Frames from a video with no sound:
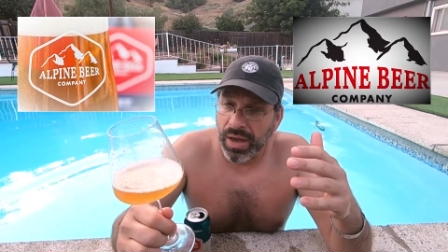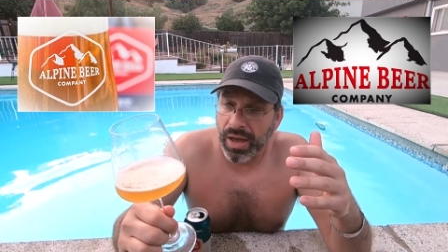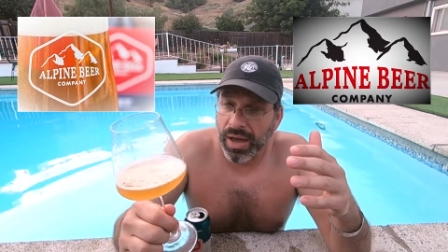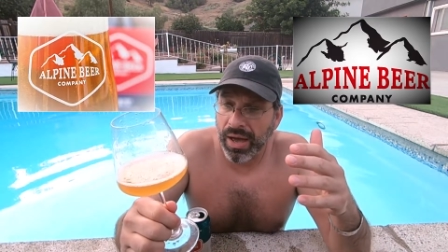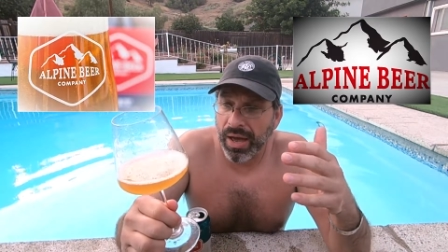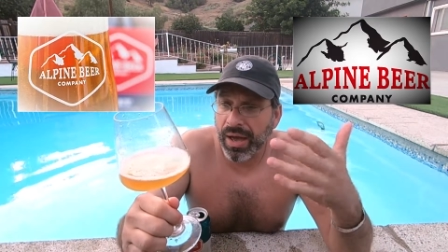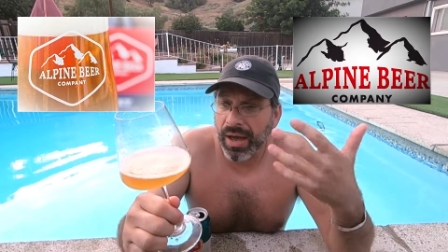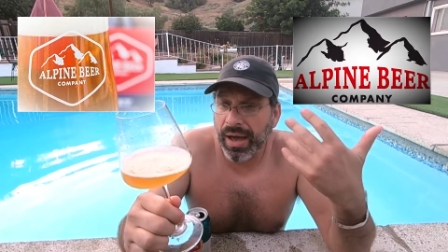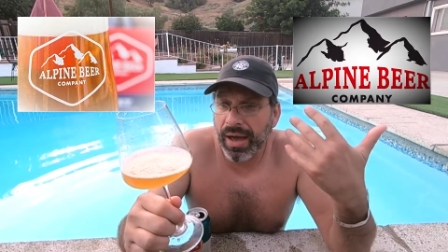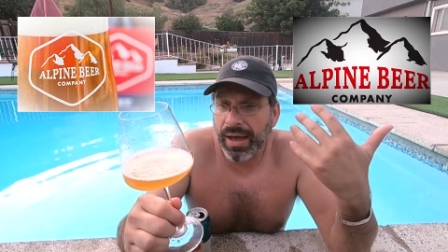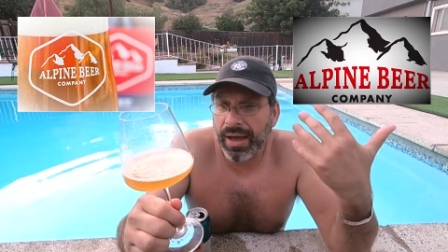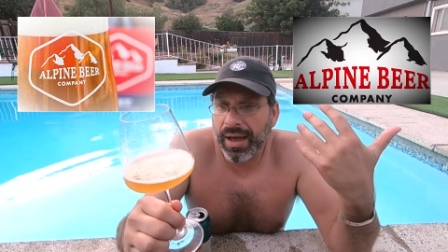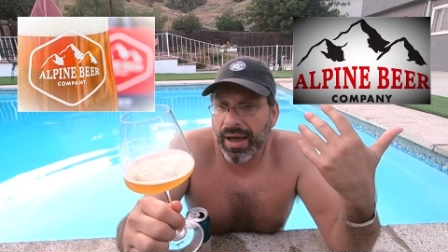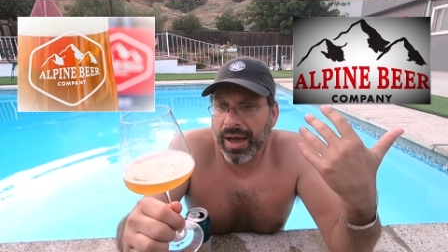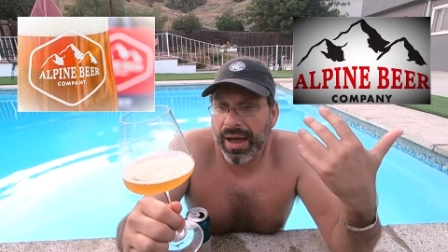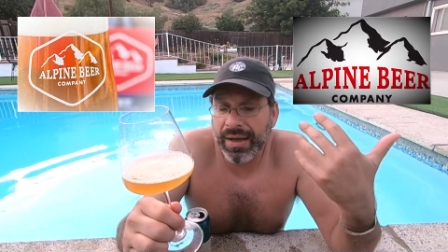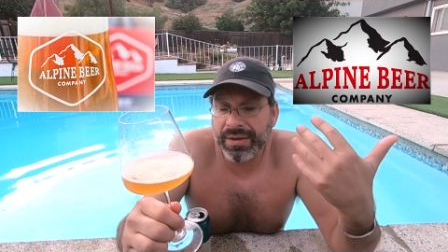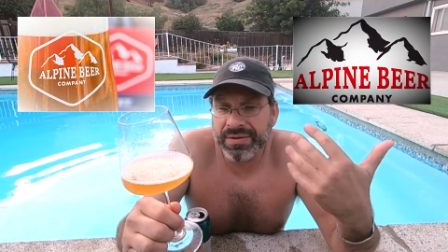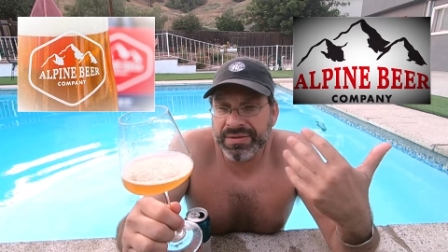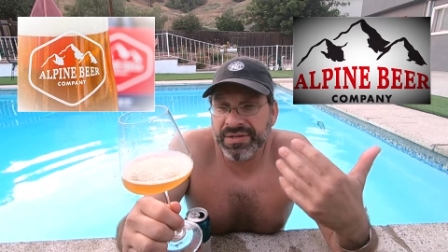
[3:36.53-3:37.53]
uh,
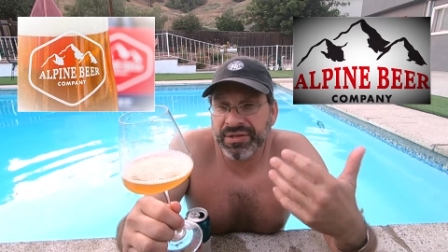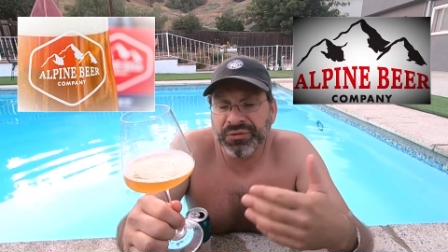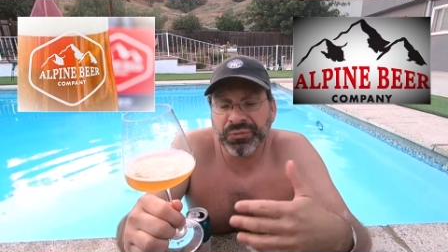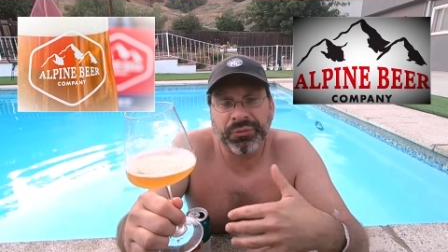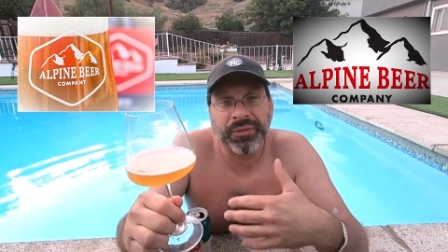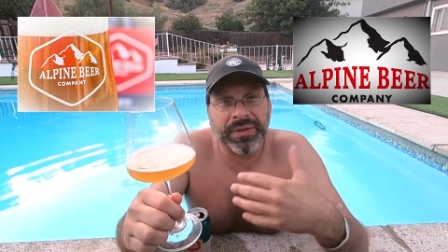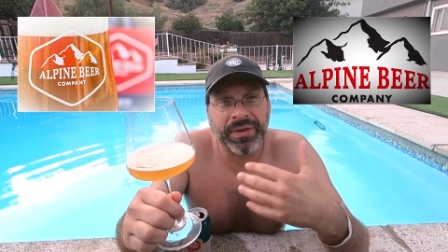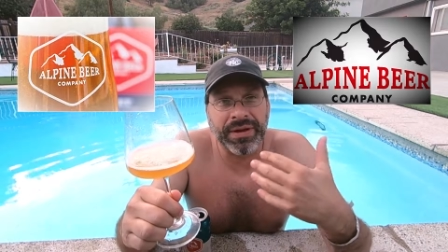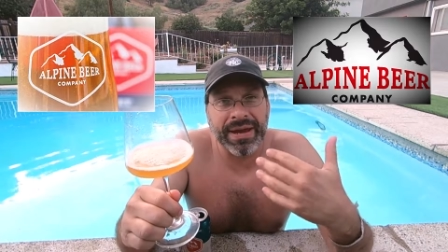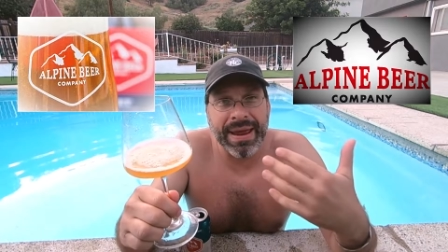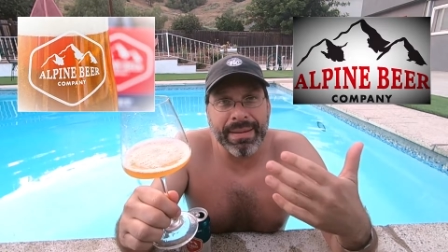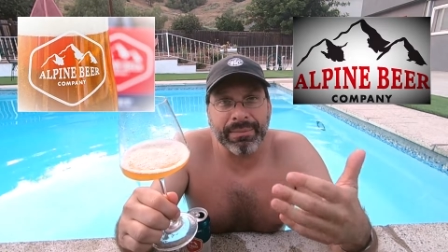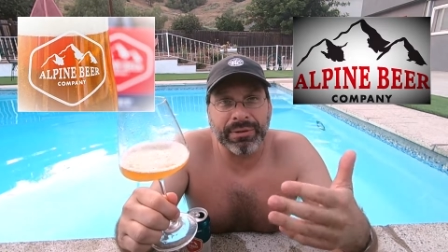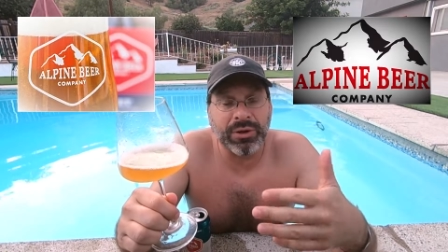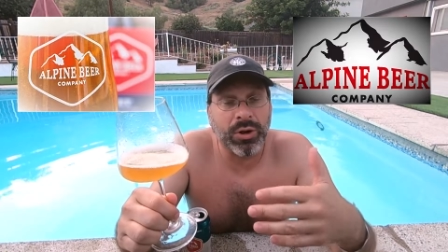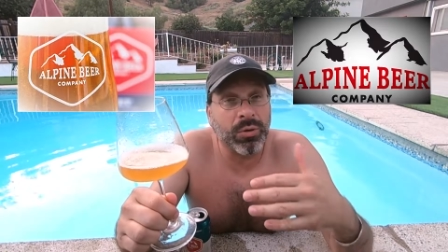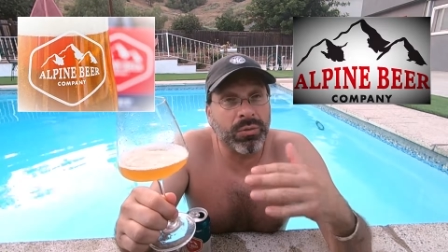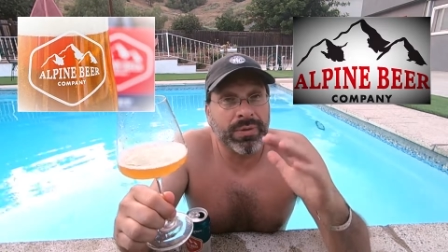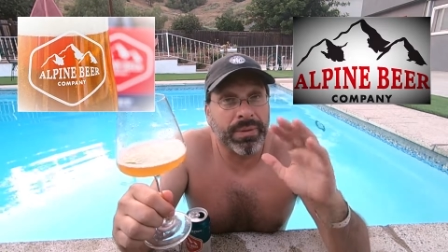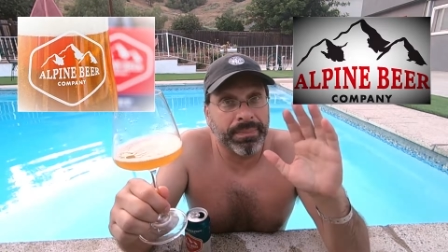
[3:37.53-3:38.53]
just for the name
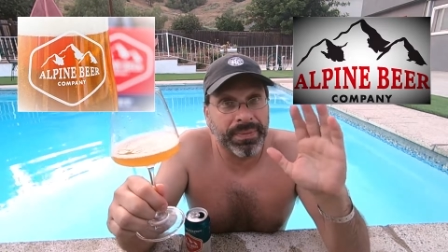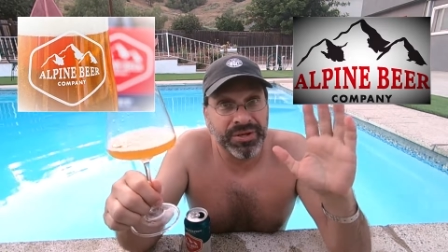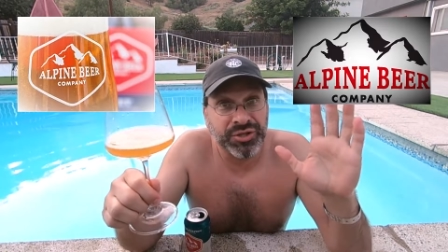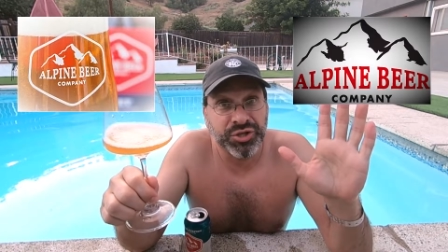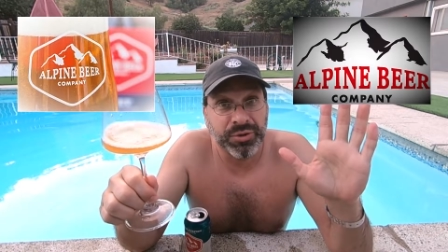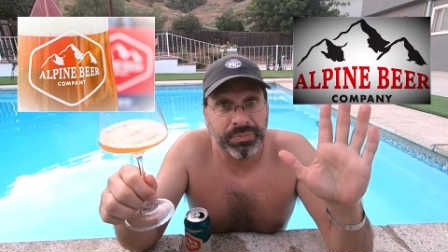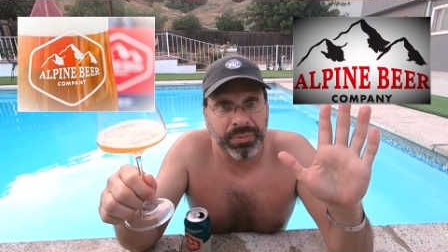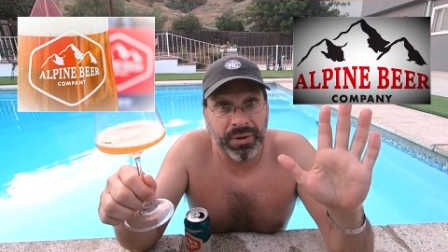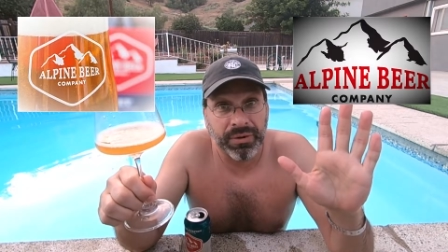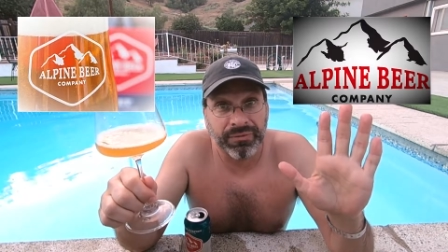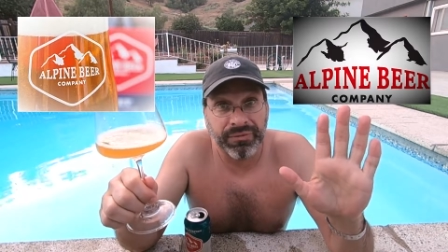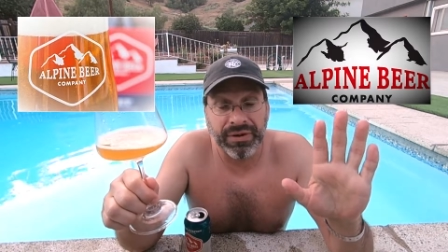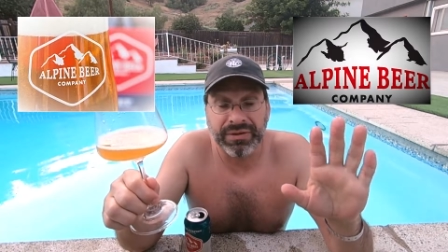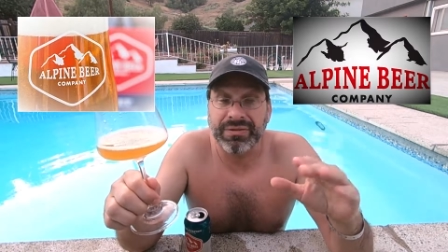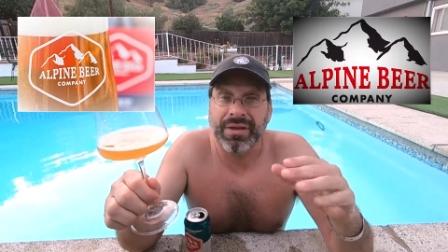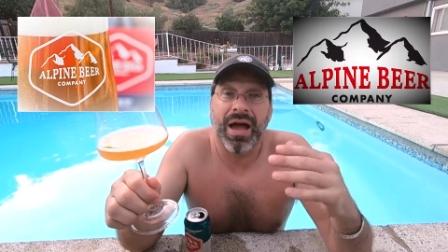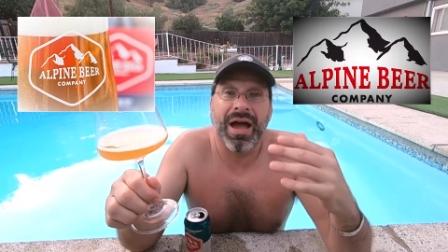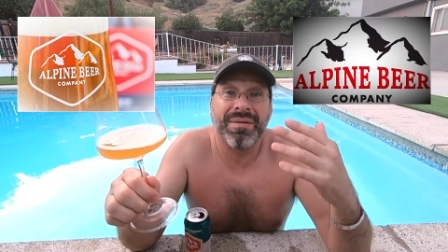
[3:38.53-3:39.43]
alone, the picture perfect,